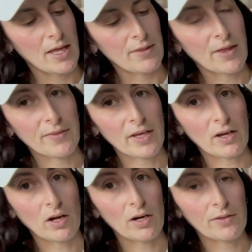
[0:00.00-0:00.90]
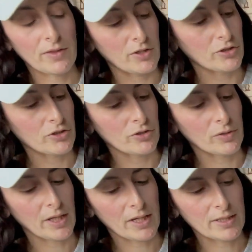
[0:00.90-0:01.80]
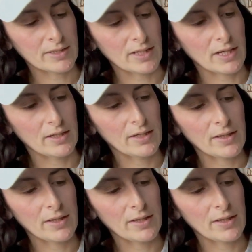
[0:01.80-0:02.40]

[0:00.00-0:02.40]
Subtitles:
that they are a thinner shoe, like I said.